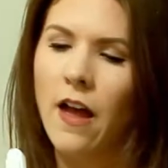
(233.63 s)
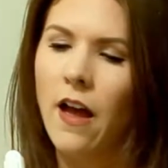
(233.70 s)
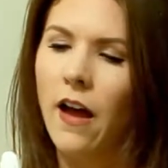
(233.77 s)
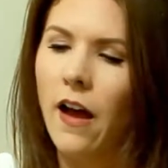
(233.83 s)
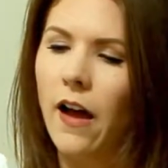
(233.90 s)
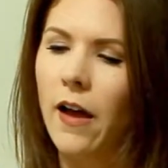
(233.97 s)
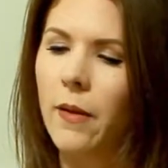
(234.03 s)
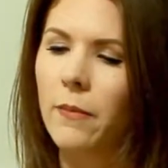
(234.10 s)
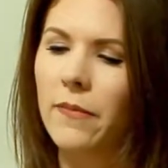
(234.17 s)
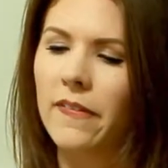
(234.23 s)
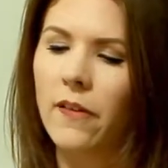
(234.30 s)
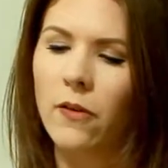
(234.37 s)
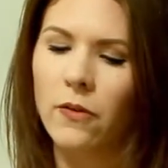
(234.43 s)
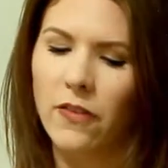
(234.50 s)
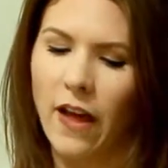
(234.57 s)

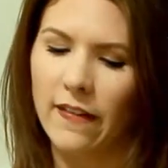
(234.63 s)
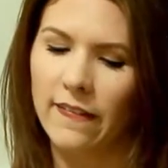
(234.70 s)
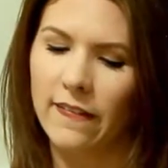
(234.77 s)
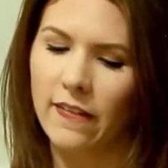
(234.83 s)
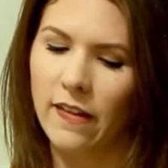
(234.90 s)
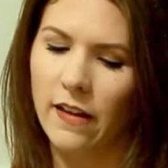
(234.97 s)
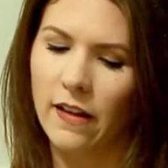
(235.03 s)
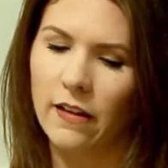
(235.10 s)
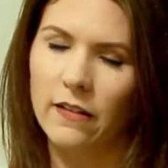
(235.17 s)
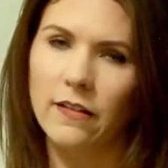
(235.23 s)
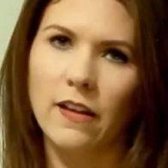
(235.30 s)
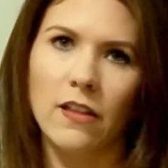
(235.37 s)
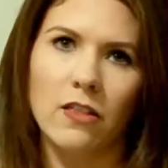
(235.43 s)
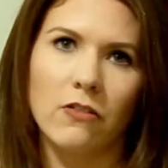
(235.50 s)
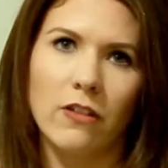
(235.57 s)
So that's the
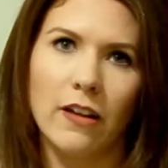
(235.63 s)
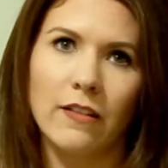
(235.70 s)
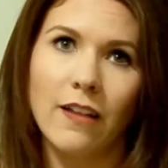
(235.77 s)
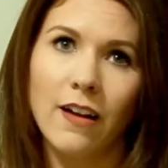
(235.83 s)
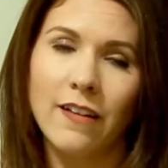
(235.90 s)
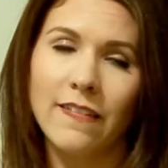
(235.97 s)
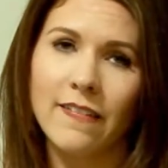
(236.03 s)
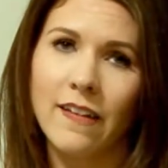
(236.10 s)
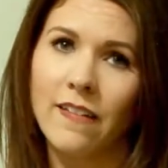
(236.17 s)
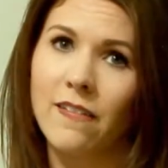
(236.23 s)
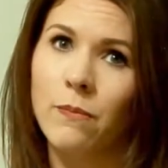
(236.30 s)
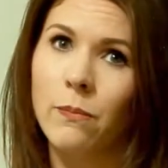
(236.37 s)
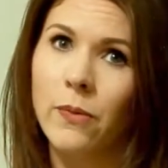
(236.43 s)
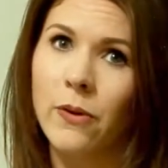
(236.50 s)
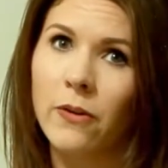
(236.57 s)
T3 Luxe.
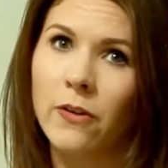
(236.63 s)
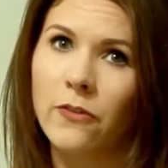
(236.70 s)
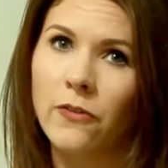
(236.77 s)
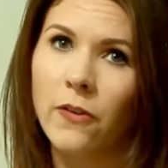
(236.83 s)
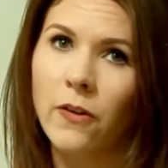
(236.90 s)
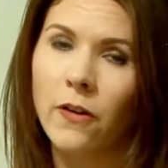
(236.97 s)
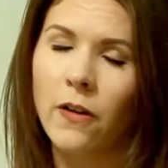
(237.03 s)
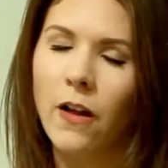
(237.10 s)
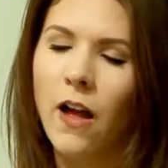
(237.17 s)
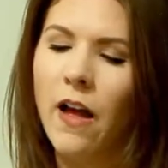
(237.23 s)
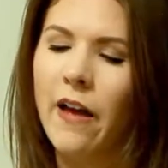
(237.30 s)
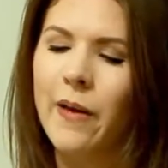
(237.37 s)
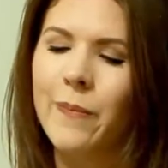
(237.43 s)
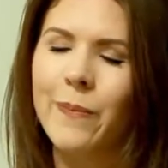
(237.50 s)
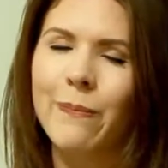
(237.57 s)
It's beautiful,
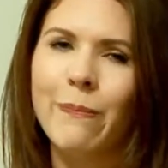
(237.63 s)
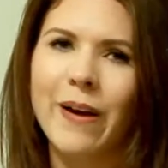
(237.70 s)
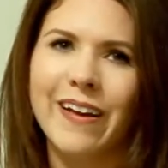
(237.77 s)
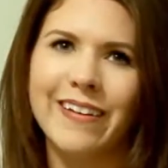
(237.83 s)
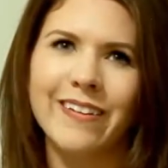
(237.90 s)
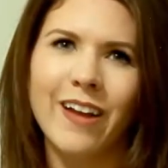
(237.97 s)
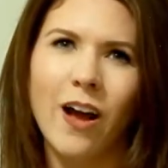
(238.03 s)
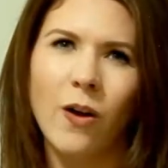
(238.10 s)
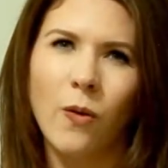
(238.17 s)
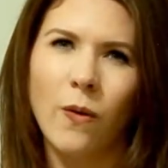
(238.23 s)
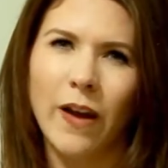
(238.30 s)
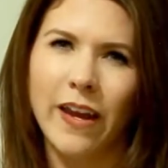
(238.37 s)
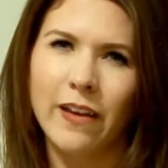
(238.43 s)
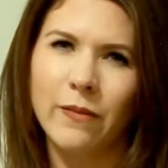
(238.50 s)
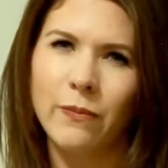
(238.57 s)
but not
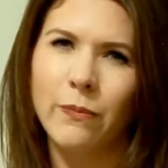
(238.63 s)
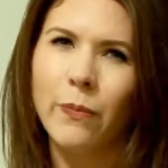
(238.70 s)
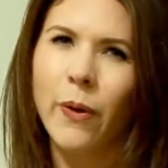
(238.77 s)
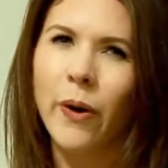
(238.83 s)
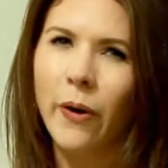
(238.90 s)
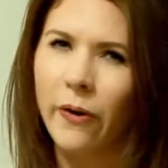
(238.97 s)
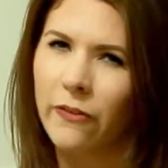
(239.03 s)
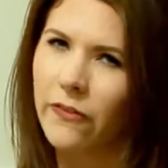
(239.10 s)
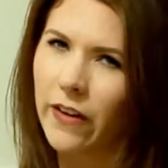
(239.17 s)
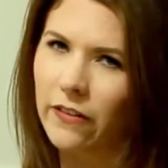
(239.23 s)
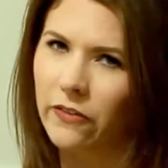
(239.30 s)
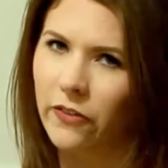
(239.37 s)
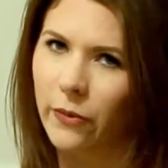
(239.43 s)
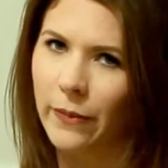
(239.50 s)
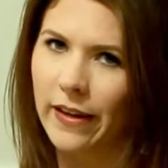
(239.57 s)
quite
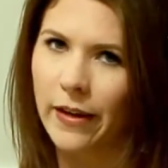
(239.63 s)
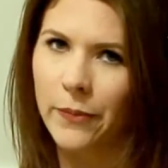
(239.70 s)
perfect for me.